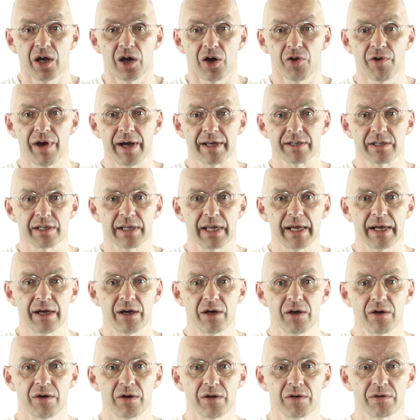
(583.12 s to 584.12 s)
All right,
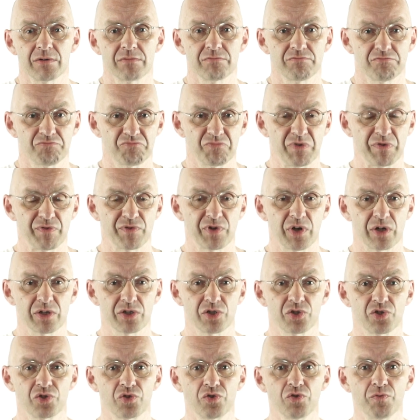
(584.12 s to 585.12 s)
now We've
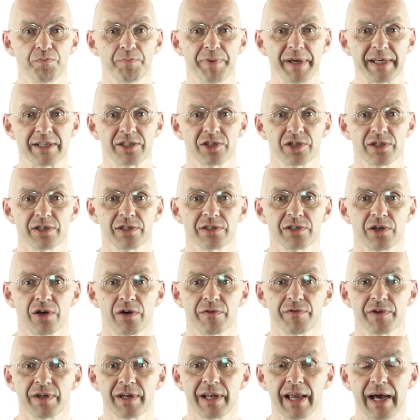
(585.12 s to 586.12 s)
got two pictures
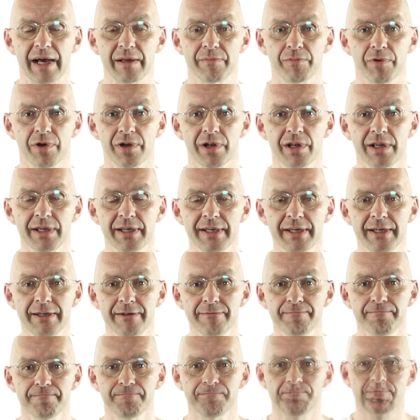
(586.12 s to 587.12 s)
of a Klein bottle
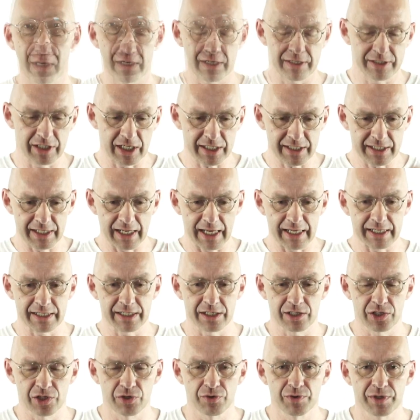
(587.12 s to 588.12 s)
here, and just
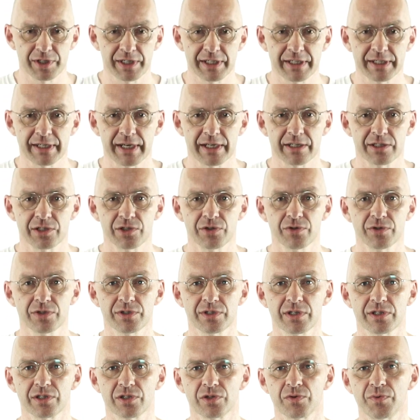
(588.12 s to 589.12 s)
like QED can use
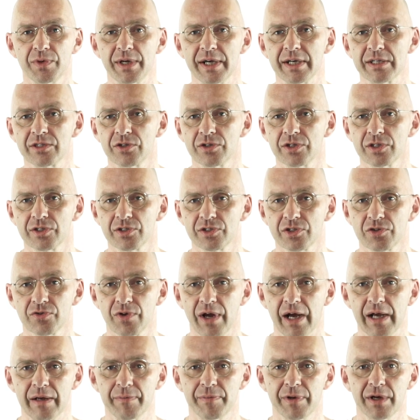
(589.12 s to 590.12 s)
the square to
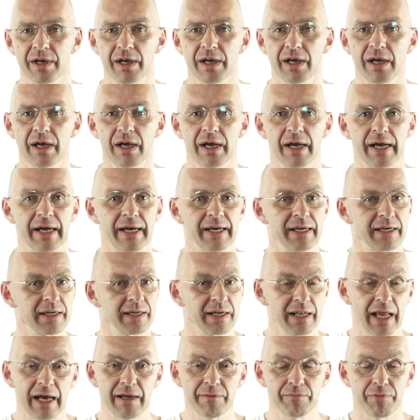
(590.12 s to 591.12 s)
describe a
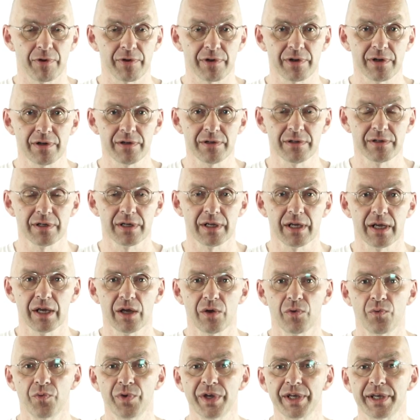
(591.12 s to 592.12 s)
Klein bottle,
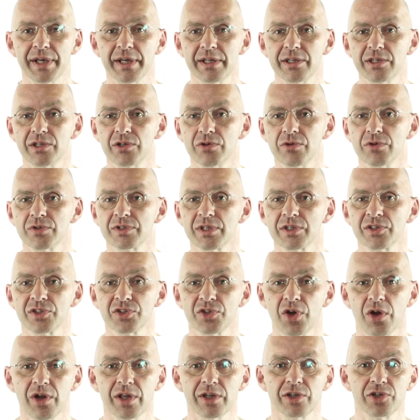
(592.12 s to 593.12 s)
we can use a
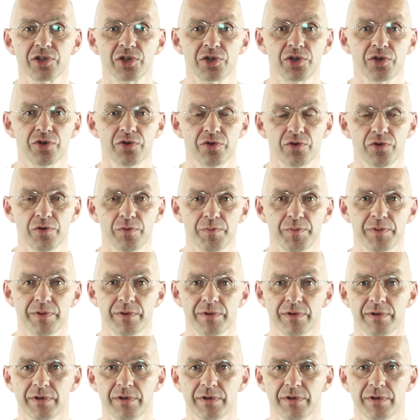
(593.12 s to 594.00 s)
solid cube